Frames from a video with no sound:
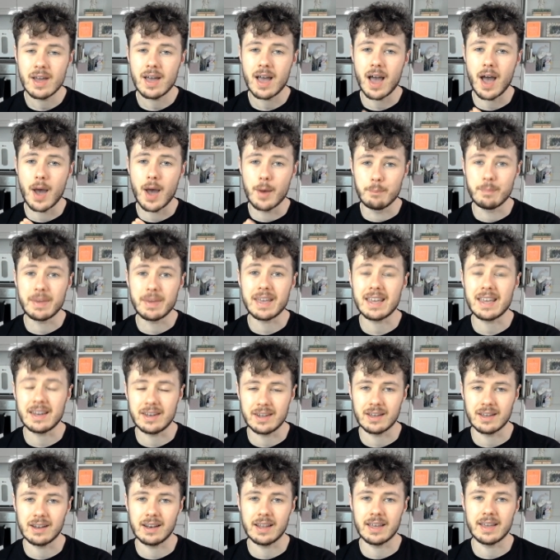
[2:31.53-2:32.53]

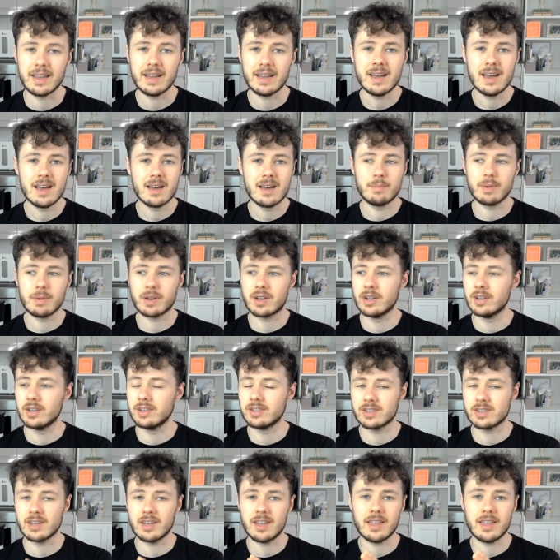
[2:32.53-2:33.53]
immediately,
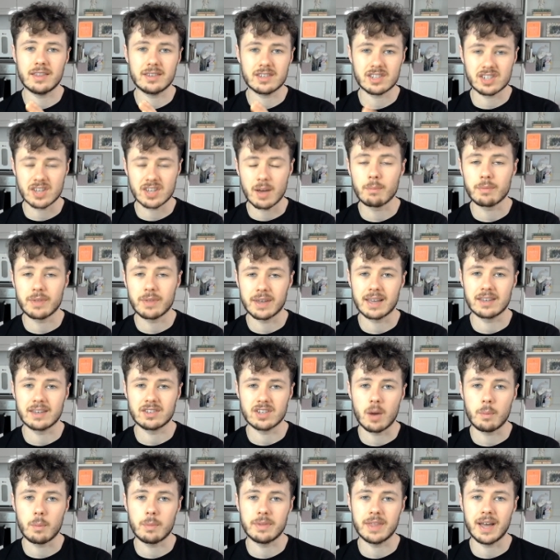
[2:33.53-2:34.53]
because something is
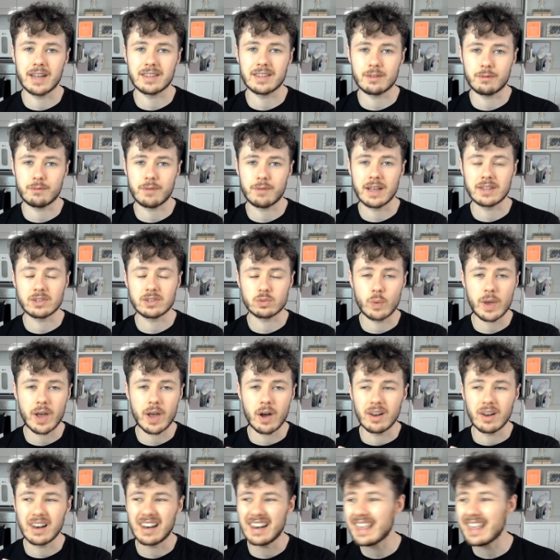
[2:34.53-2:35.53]
up with that defence. We
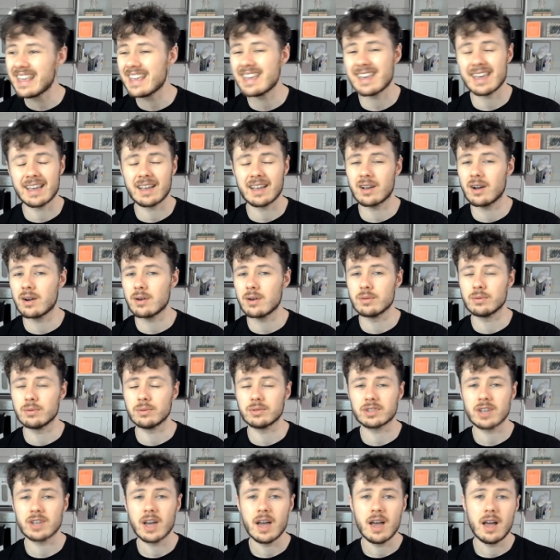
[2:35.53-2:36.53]
are leaking
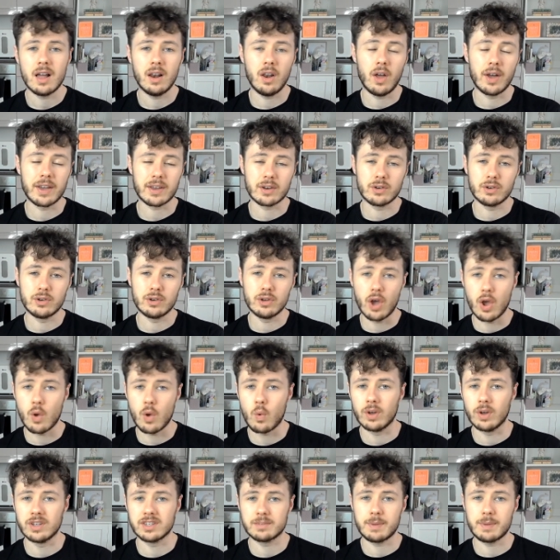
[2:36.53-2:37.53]
goals like no
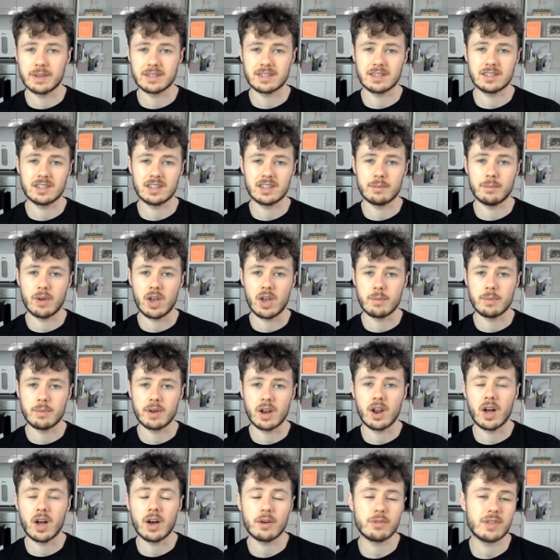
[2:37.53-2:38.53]
one's business at the moment.
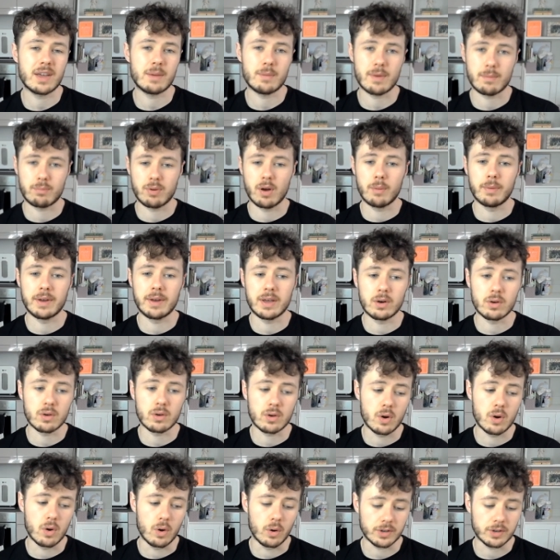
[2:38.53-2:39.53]
And I think we're probably on
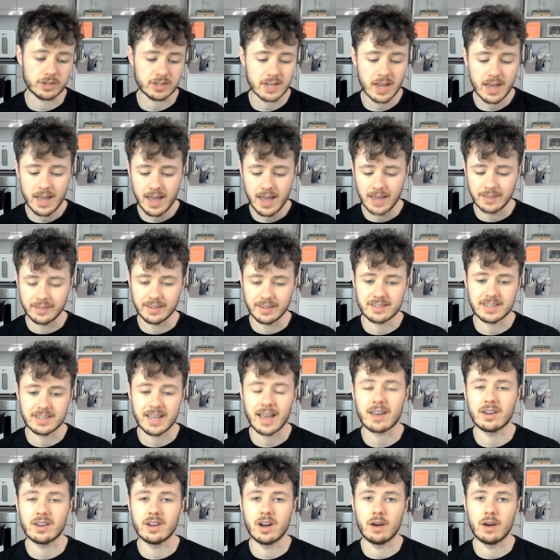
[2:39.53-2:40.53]
course in the
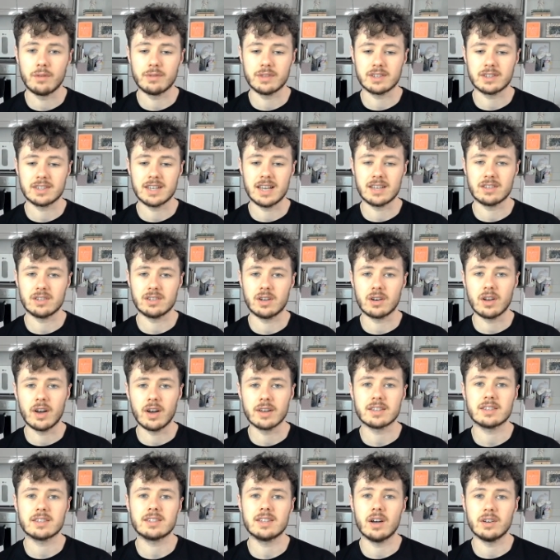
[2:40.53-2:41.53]
second half of the season. I'd like
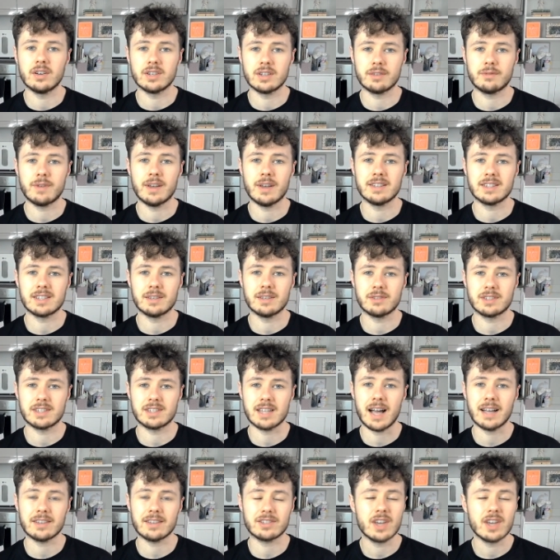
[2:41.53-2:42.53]
to see our defensive
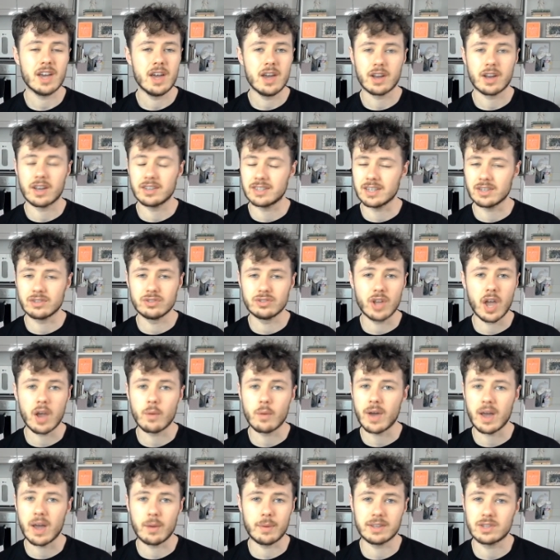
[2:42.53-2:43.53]
stats, because there's no
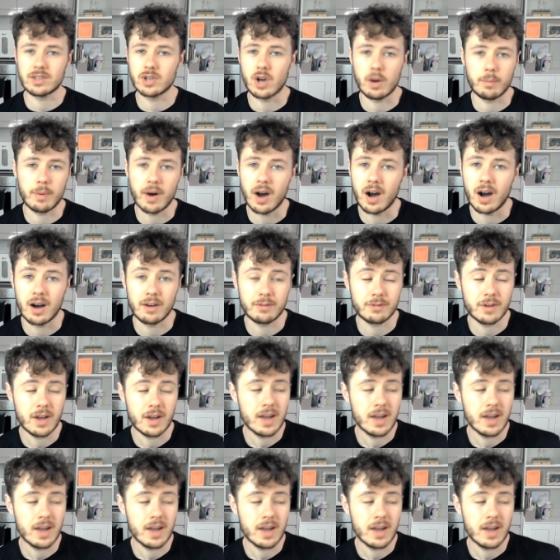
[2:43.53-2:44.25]
way we're top half